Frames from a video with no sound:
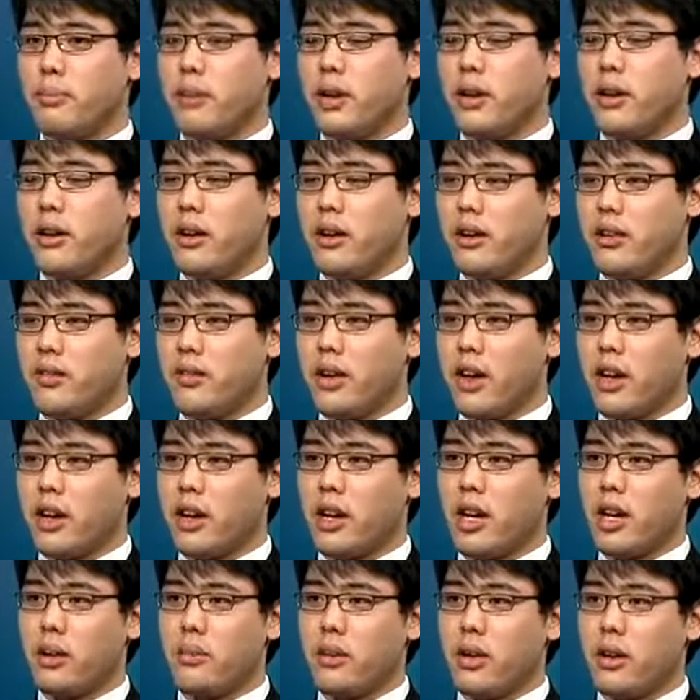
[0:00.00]
bit of
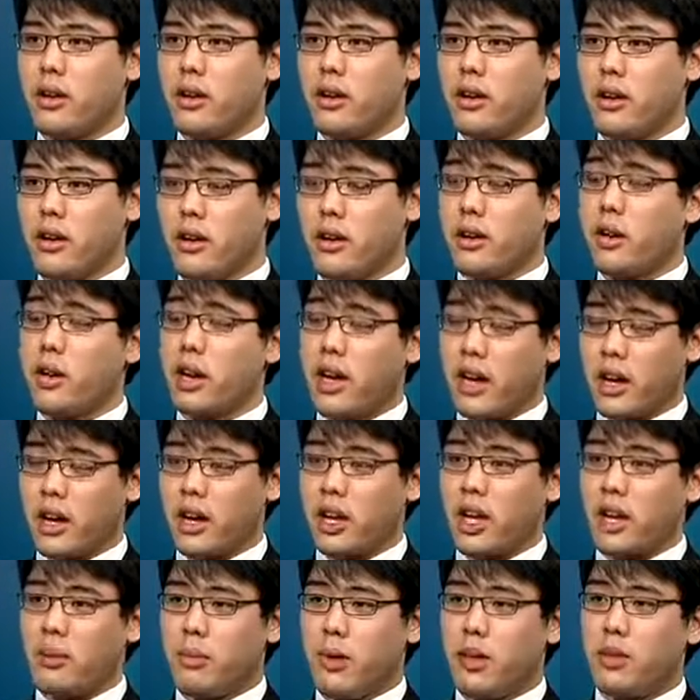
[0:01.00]
economic, good
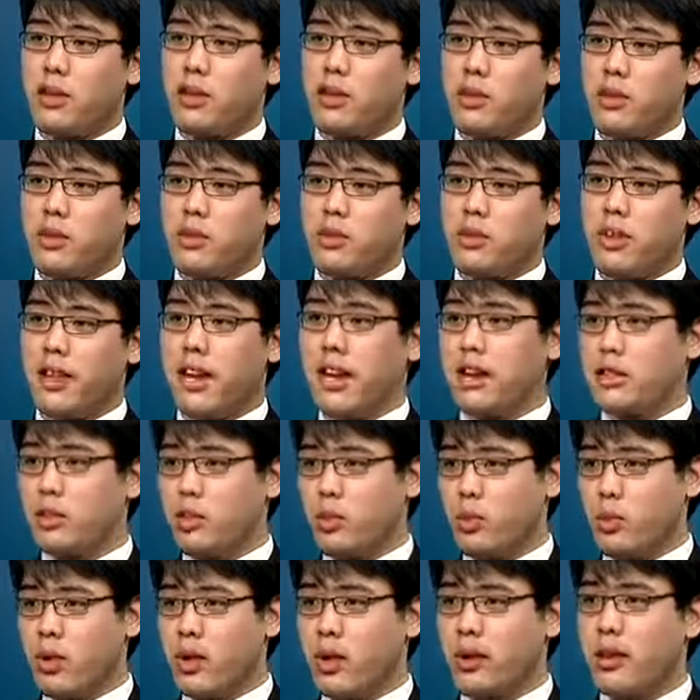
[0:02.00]
economic news
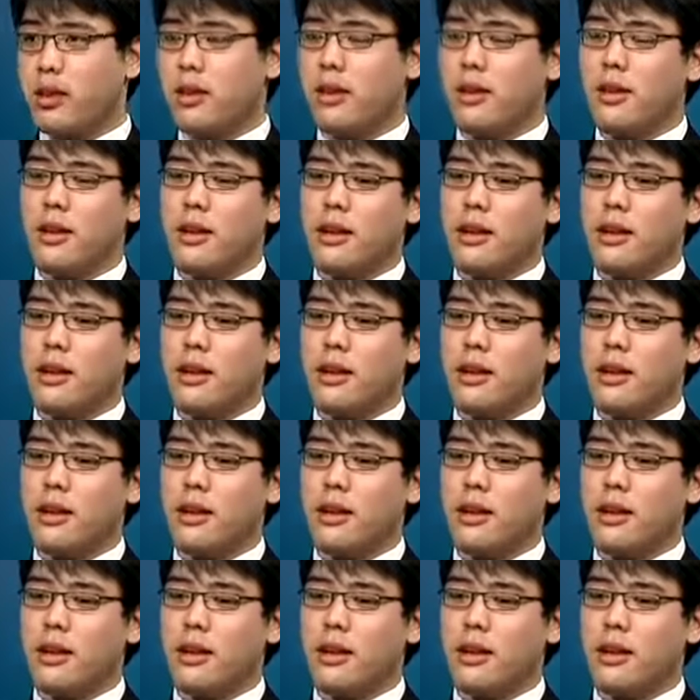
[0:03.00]
last week.